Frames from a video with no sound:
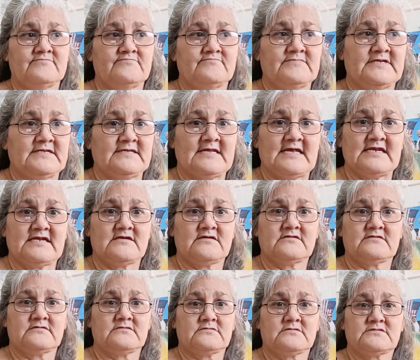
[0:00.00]
in like
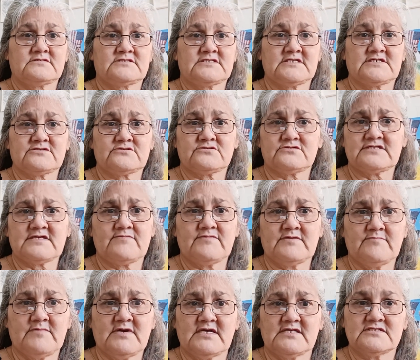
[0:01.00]
6 or
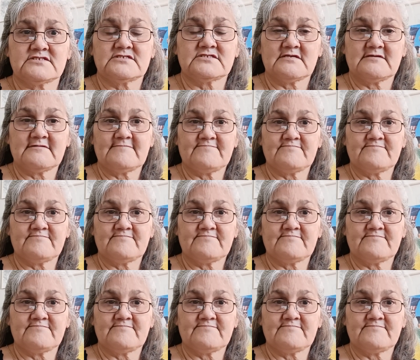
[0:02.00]
7 months.